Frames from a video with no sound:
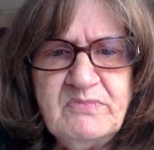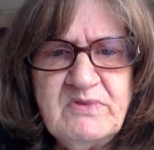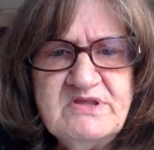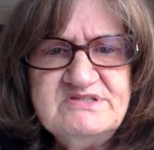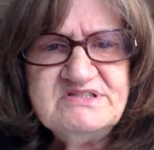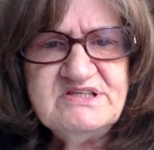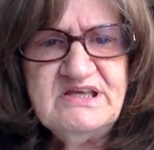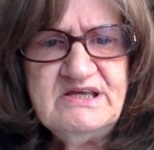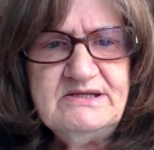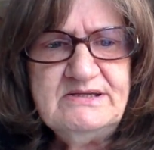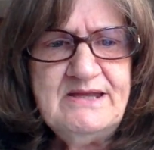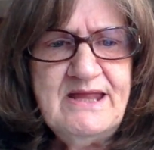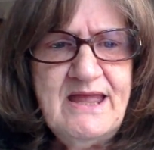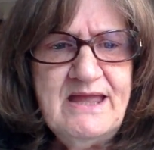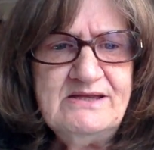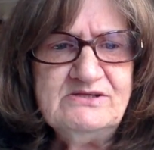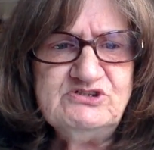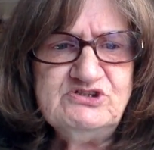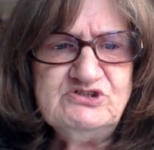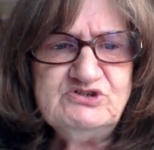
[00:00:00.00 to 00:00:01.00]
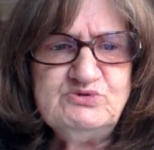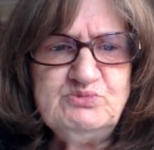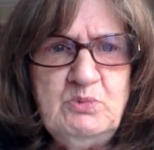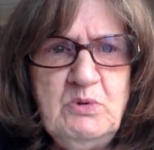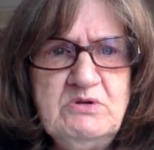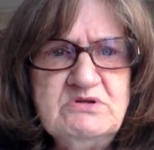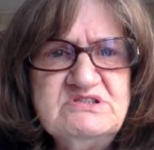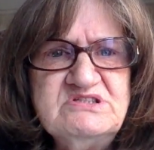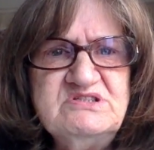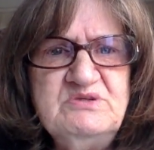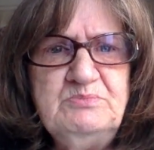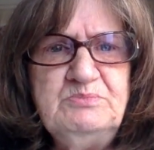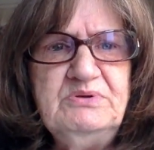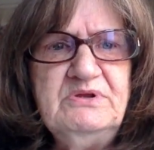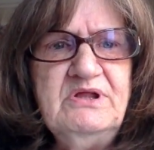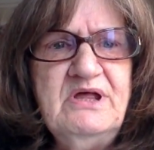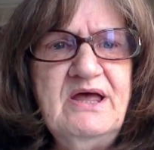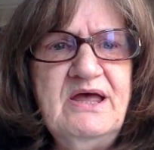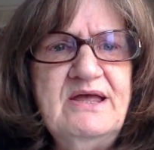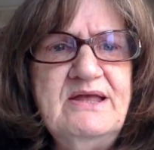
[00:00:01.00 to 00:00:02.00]
He's getting anxious, wants to
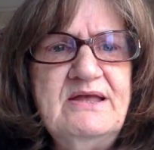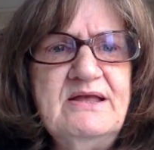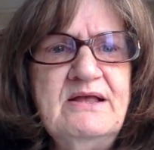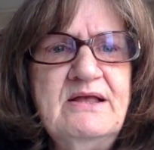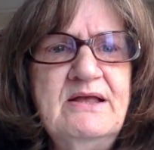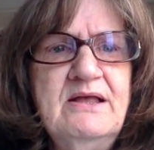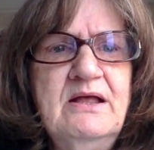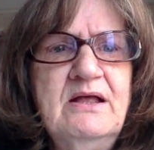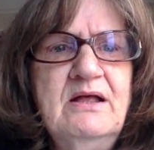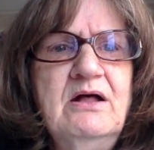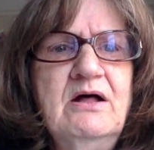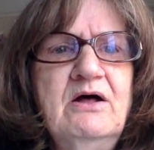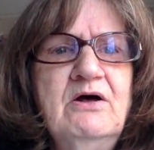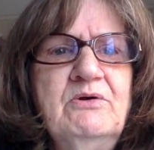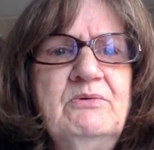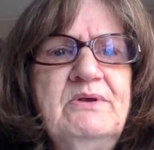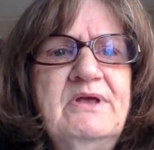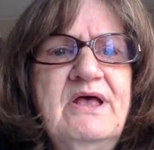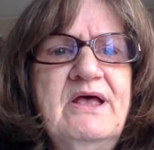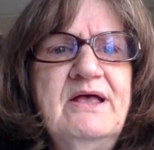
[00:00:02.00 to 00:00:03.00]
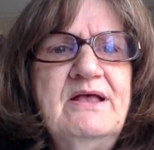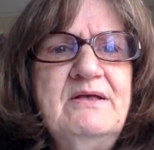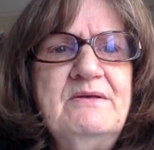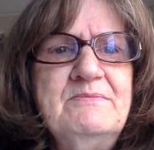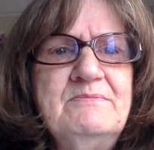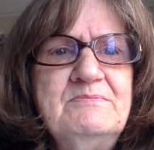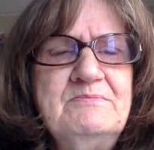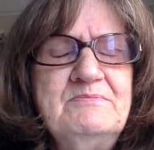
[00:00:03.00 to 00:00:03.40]
play. Okay.